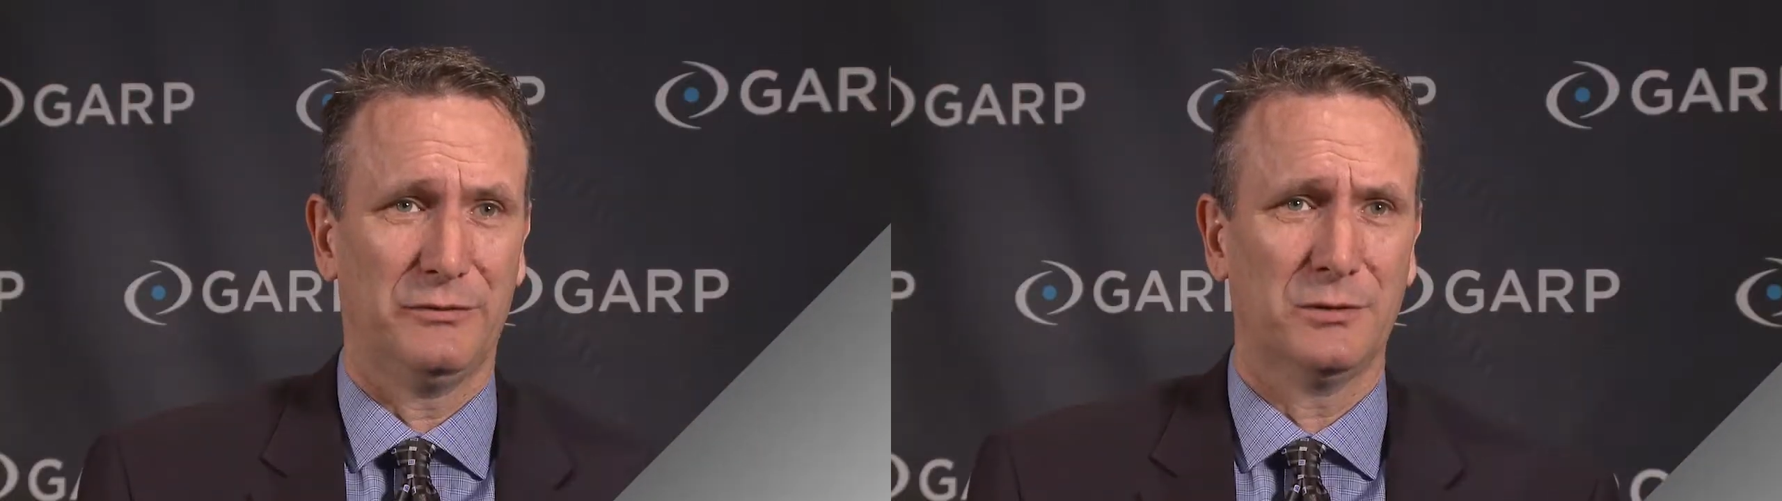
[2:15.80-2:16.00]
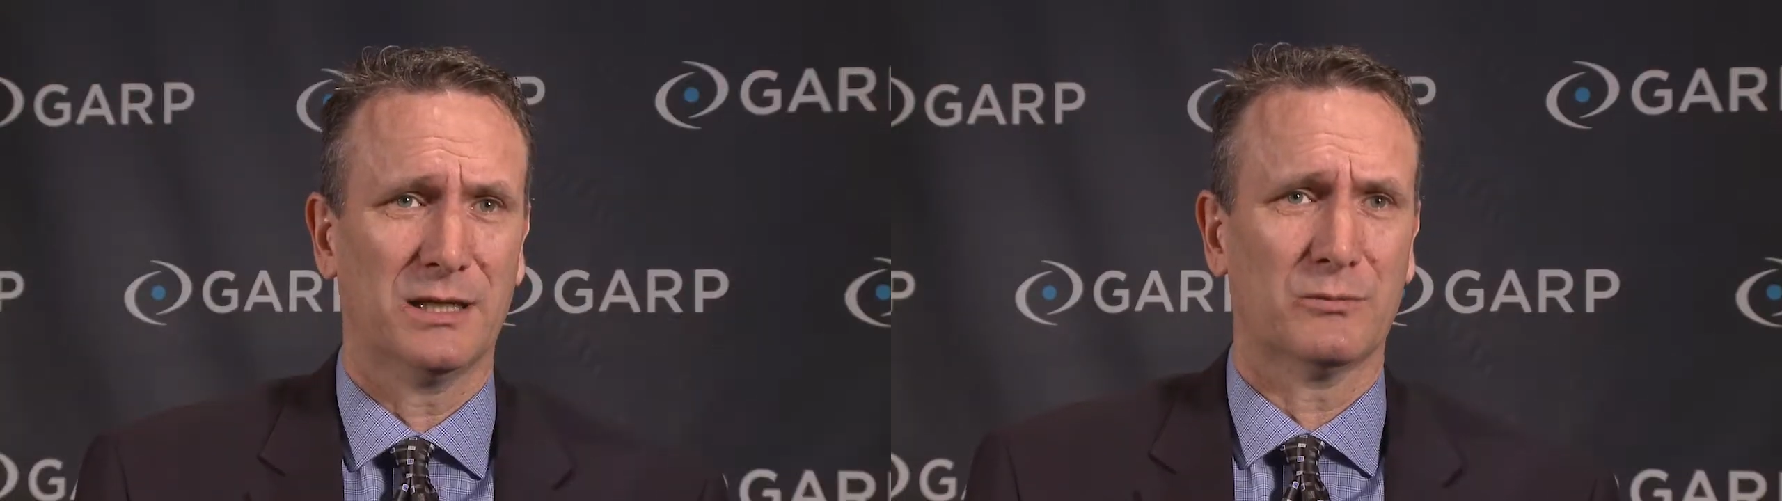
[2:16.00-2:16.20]

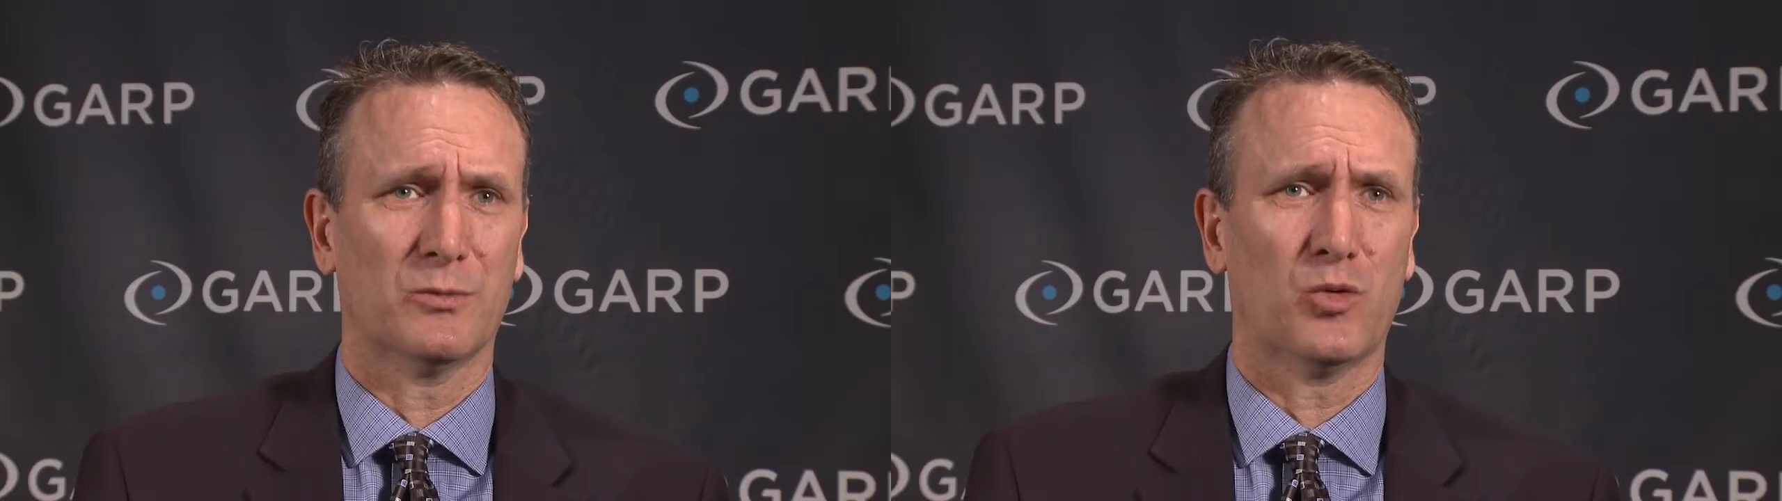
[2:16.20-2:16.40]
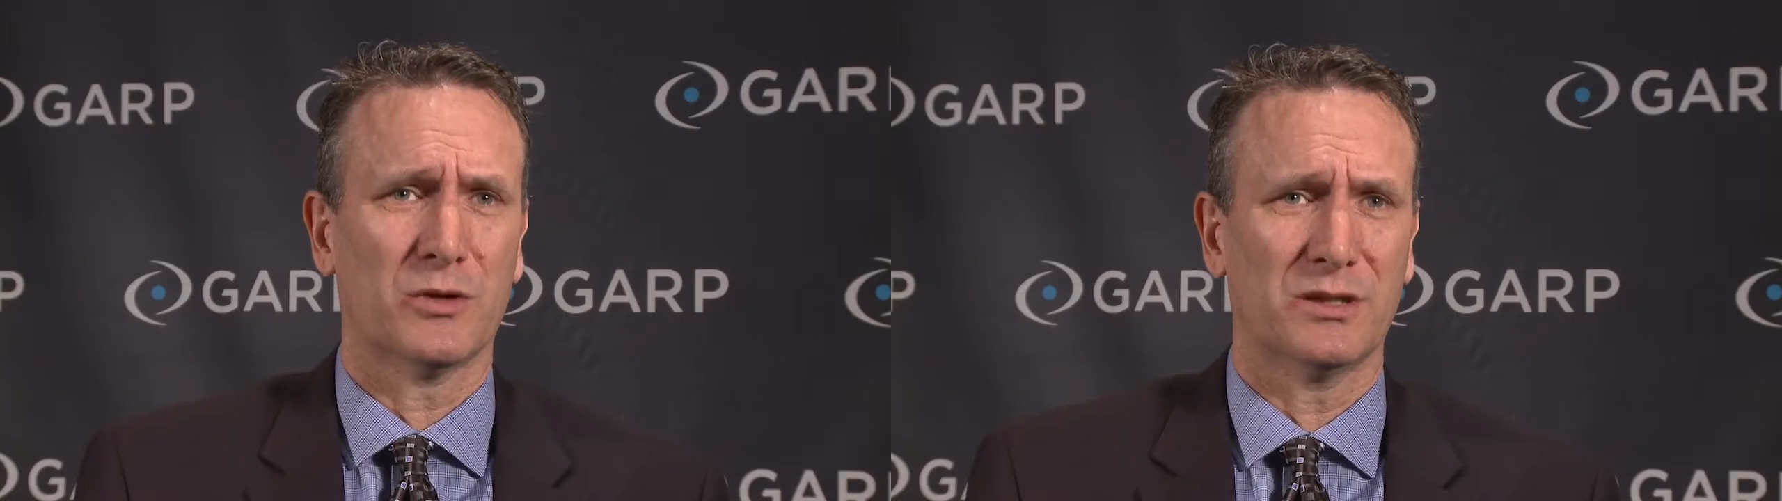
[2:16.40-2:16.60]
you get
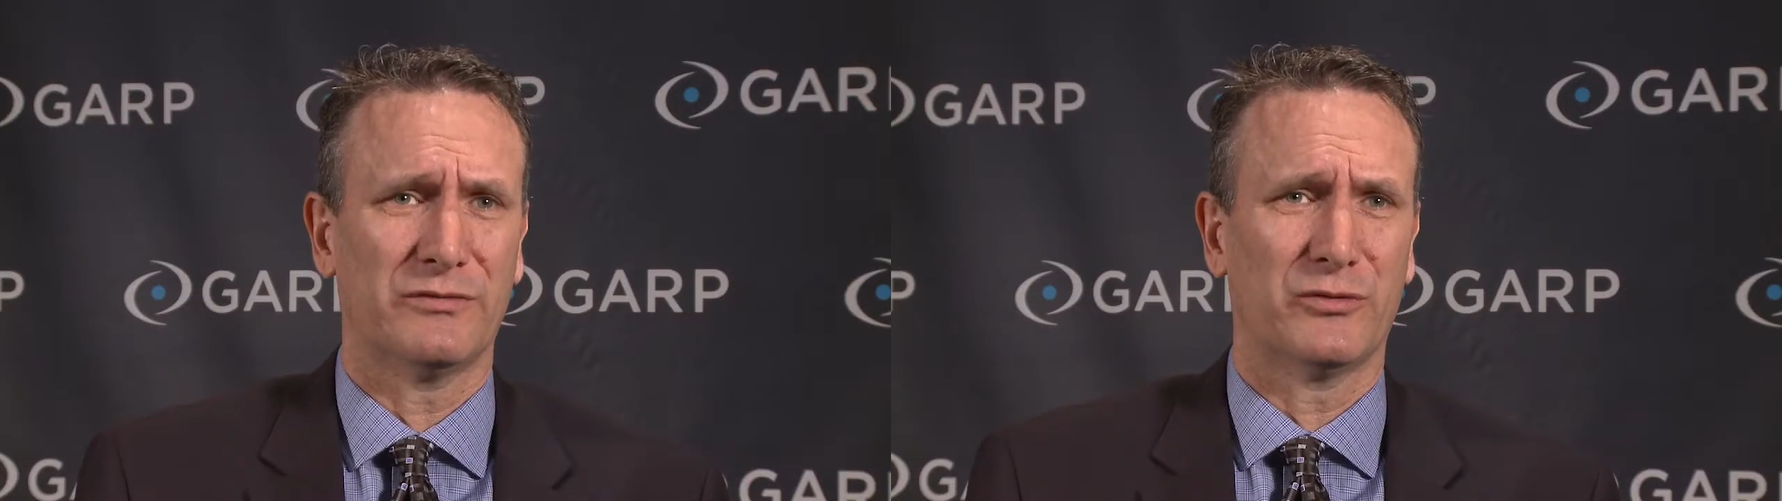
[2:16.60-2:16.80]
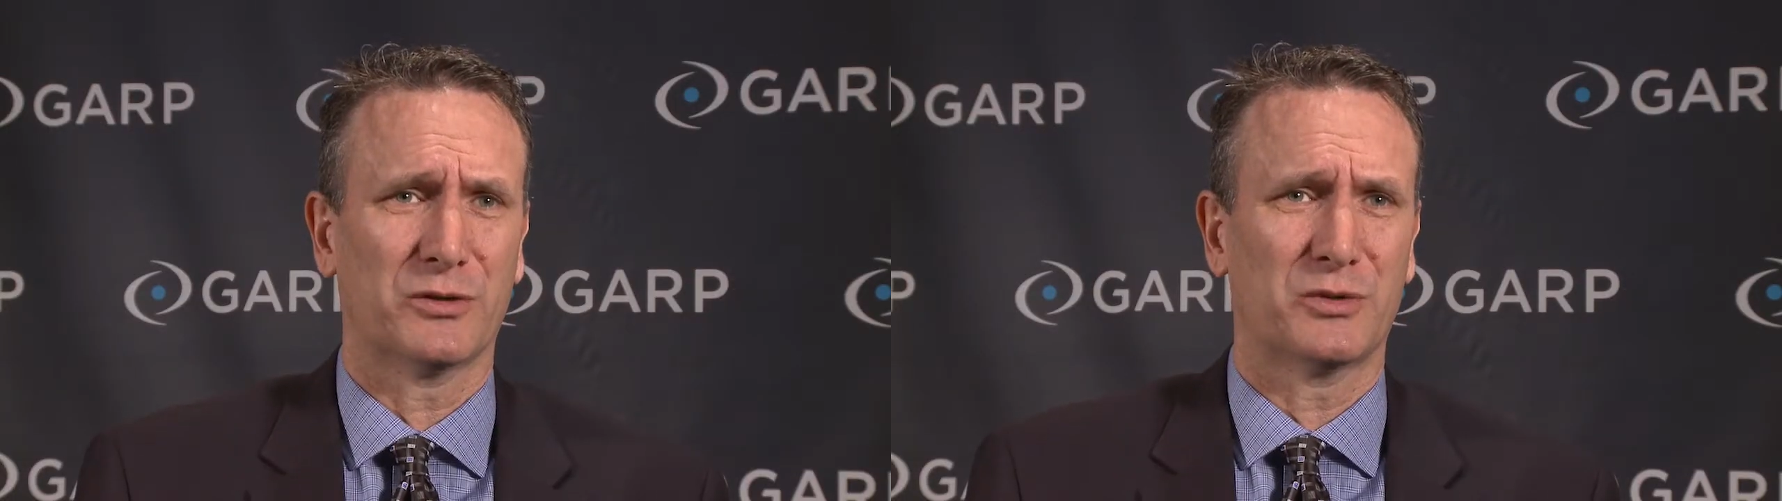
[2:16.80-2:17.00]
rewarded
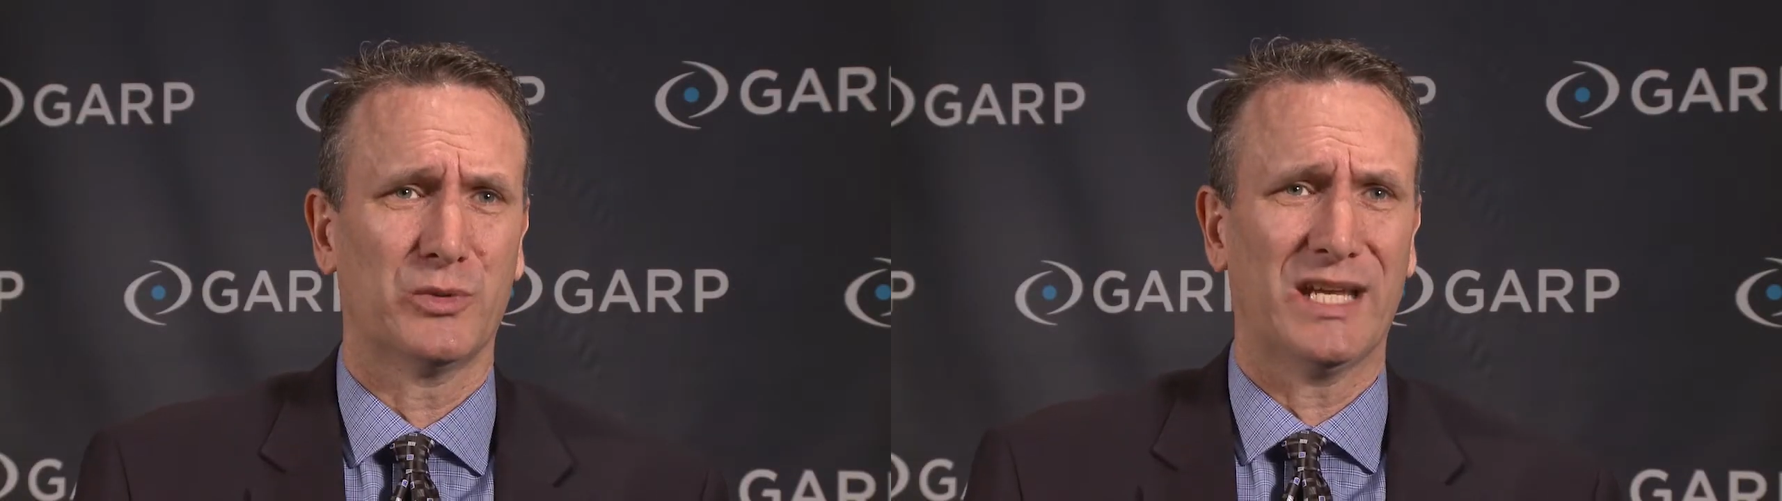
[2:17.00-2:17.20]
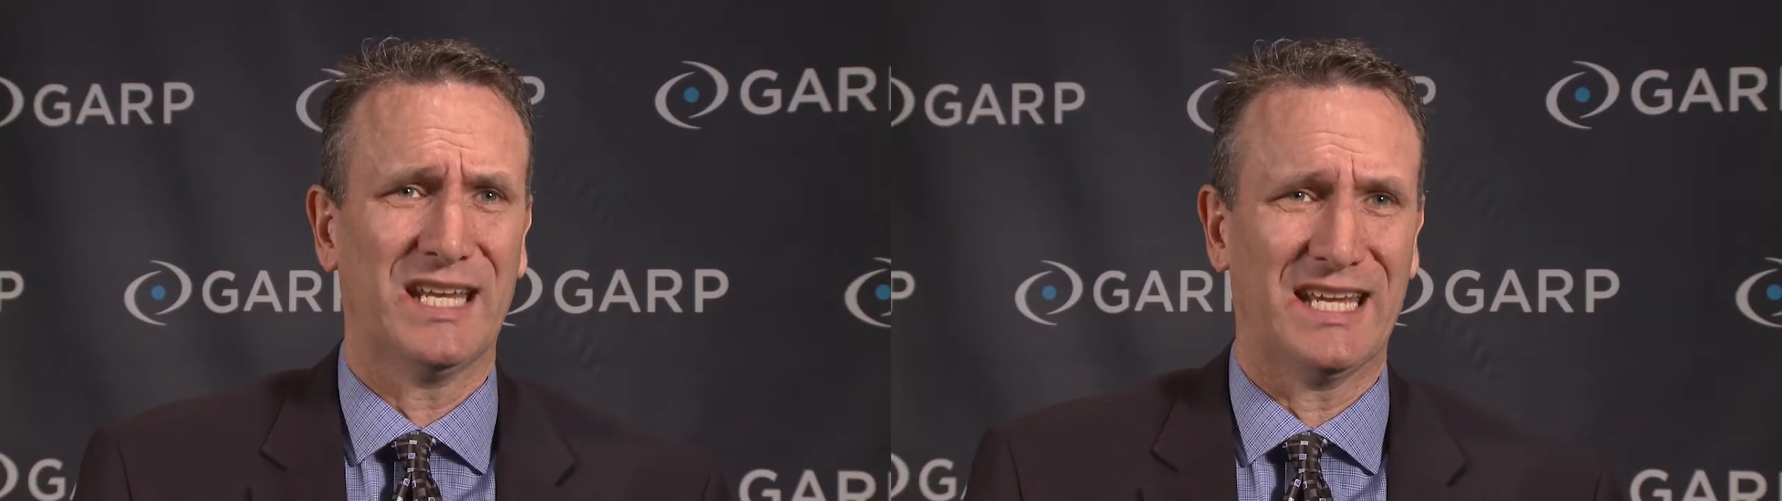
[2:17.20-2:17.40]
for
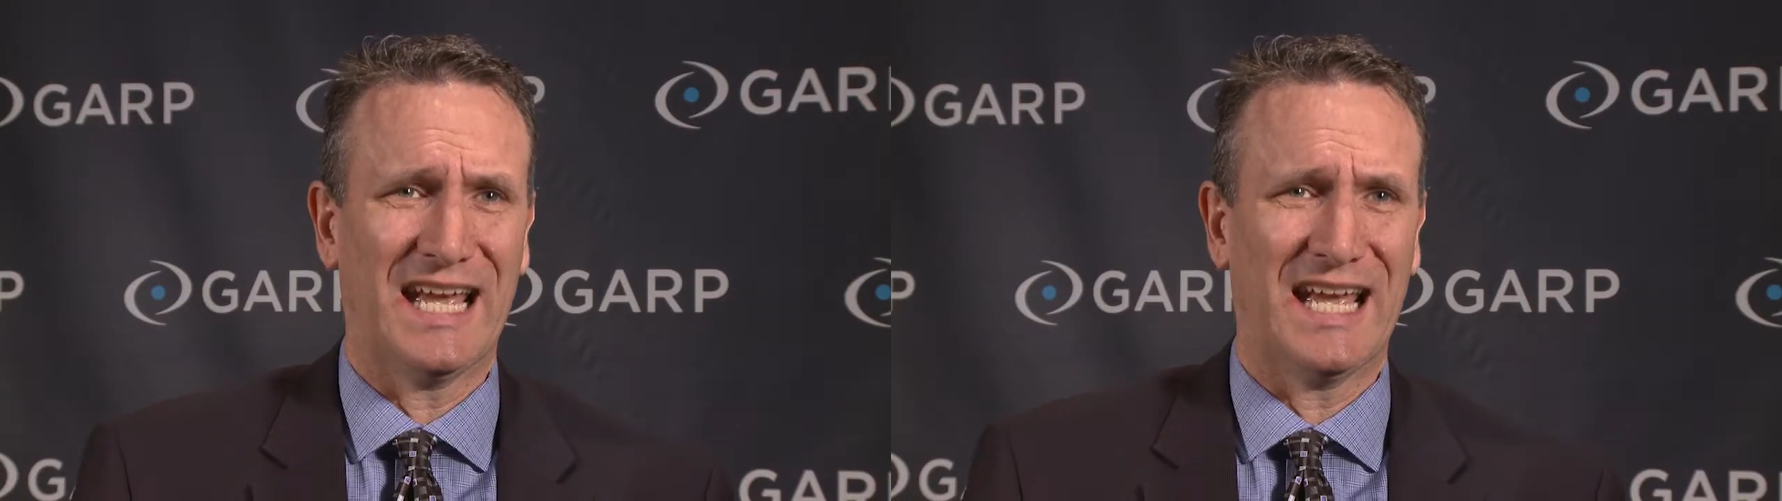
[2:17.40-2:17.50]
creating